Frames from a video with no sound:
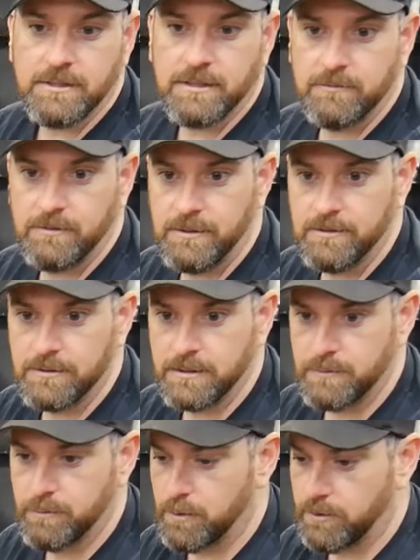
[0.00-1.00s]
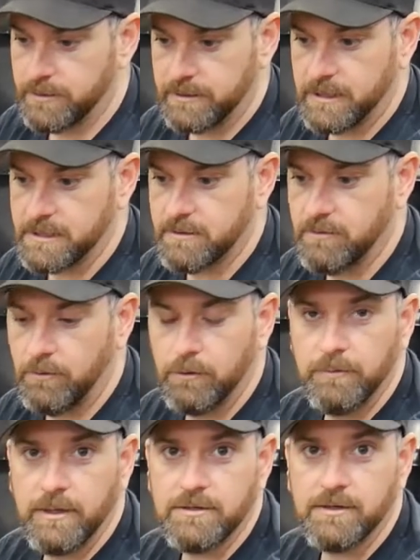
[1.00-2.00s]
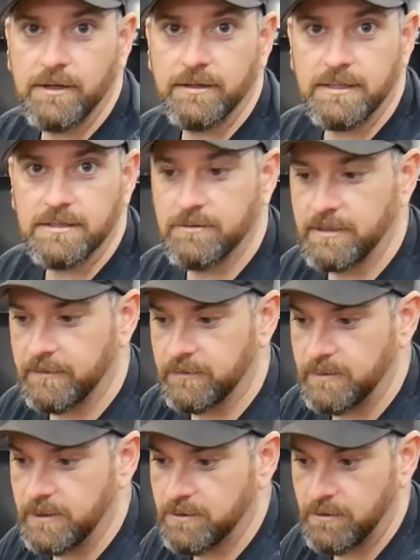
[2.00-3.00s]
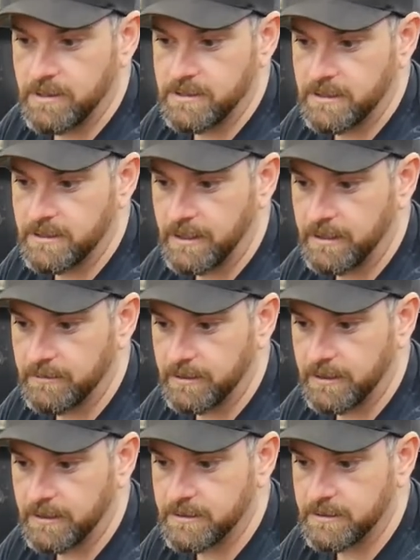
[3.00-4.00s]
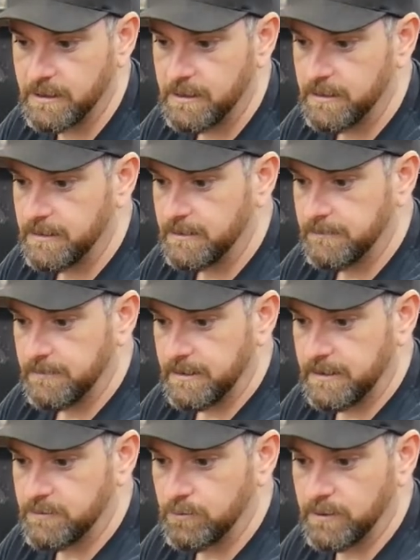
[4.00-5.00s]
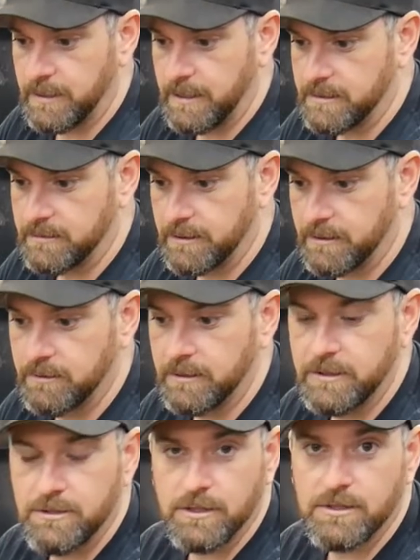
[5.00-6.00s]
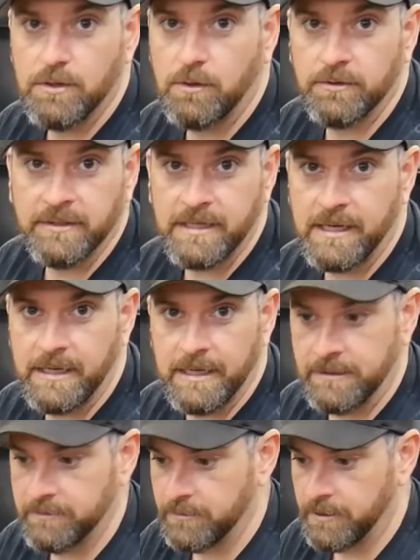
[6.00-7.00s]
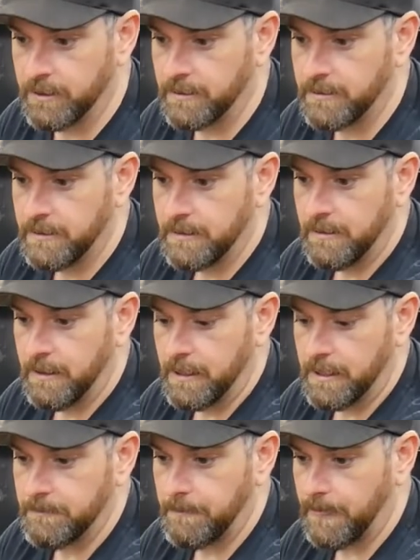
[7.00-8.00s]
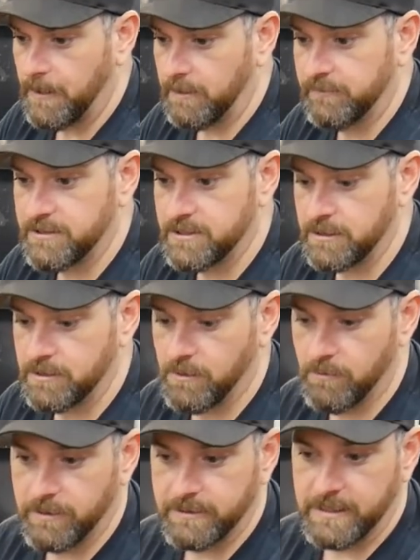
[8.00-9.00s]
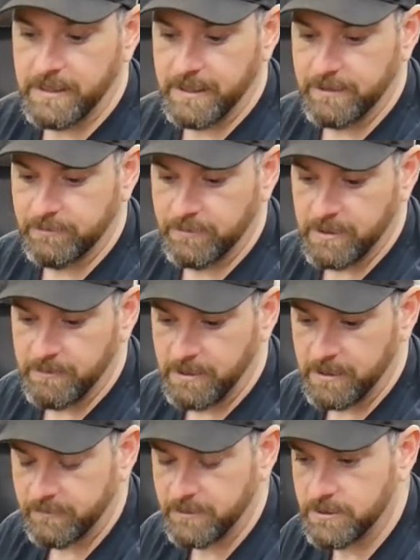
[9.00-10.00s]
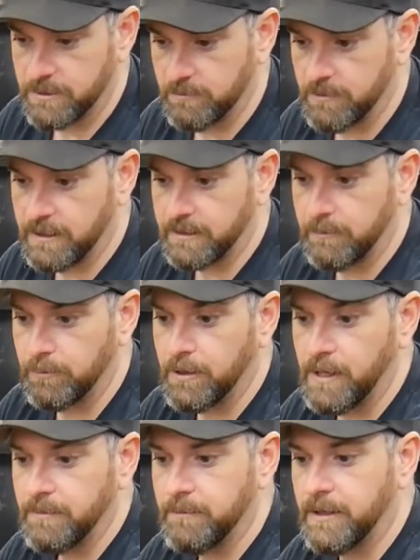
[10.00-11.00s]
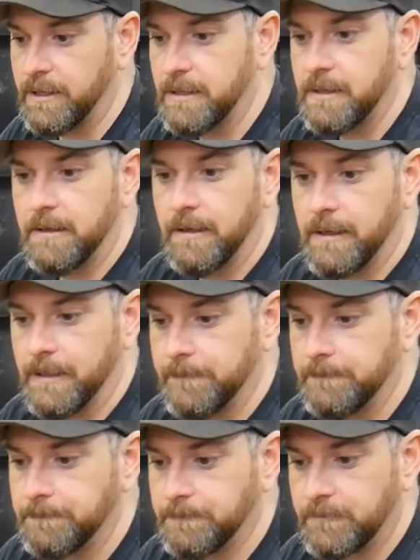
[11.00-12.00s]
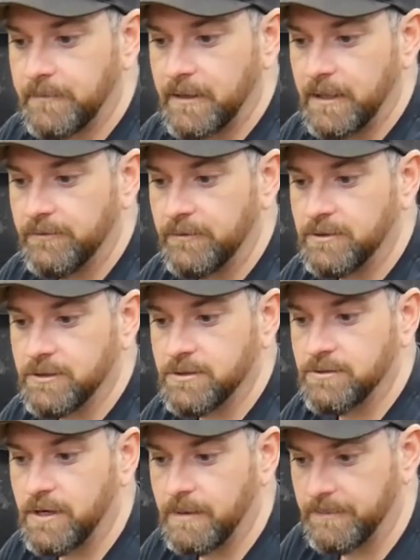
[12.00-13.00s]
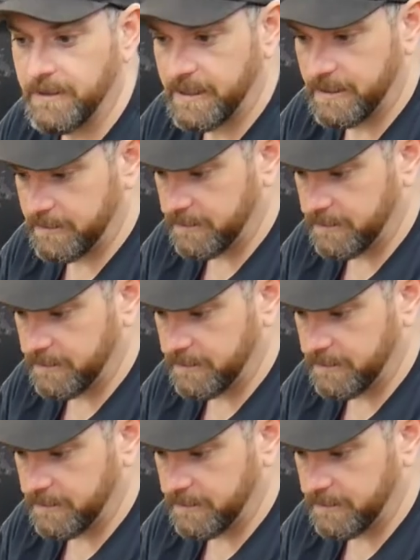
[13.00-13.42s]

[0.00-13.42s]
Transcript: gonna reuse this bolt. It doesn't hold much on. These don't have to be crazy tight. Like it's literally just holding that anode on. Obviously, you don't want that anode to come off because you can wreck the prop, but if you just drop that